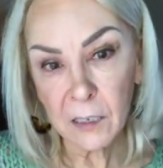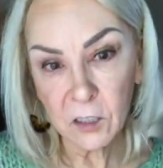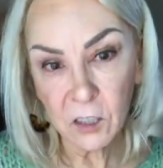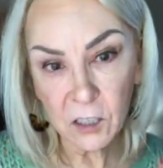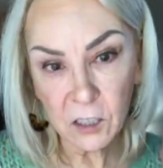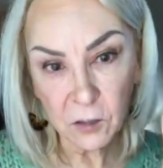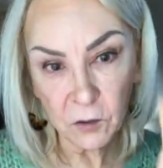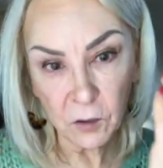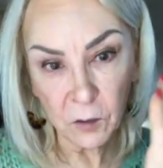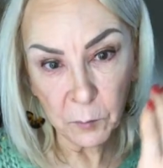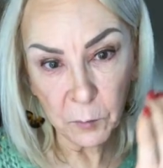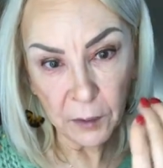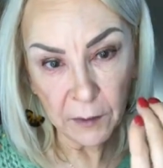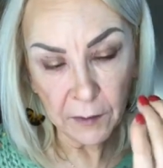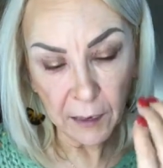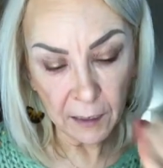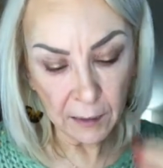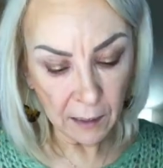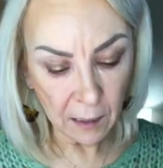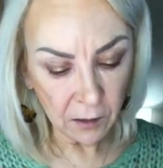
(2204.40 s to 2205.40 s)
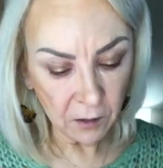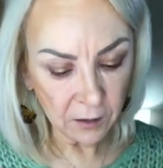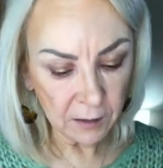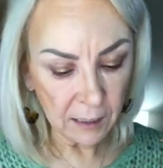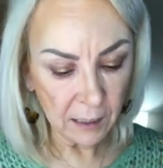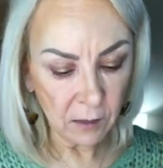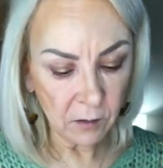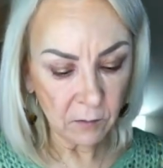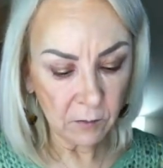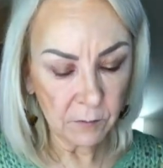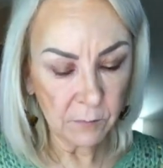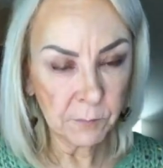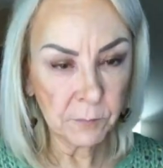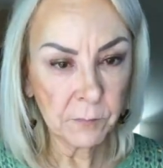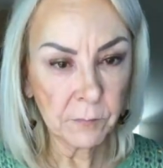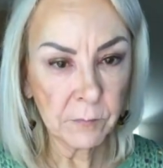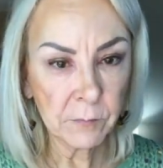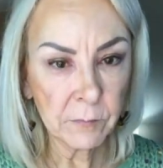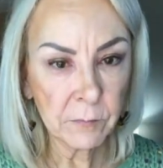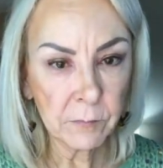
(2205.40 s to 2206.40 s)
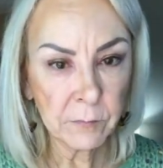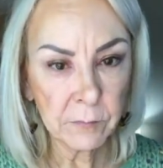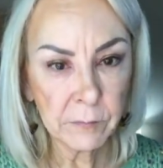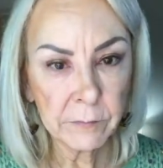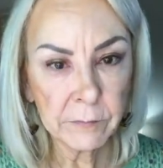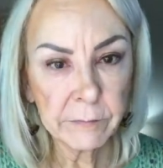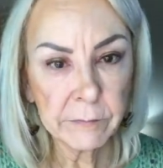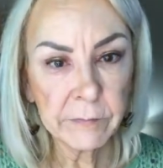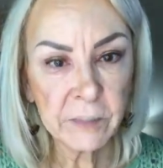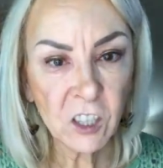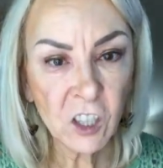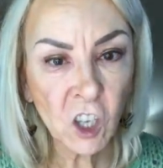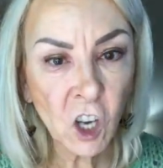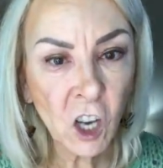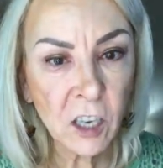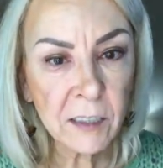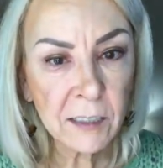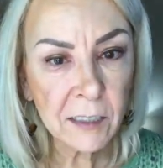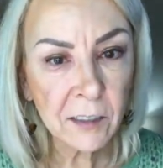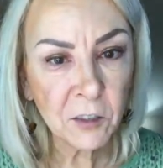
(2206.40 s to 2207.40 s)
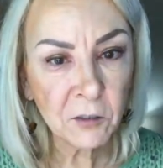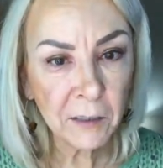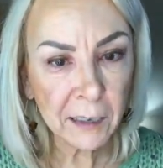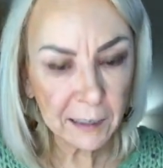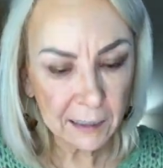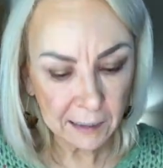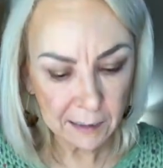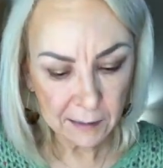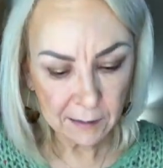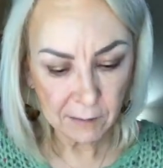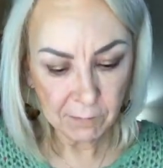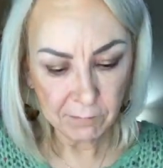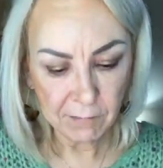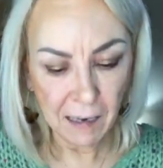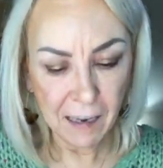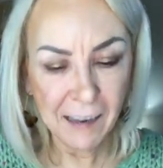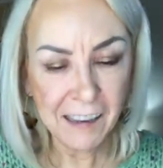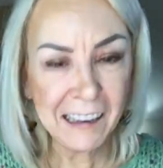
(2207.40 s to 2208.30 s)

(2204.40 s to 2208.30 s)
And just sort of bring that color down. It's lost in the redness.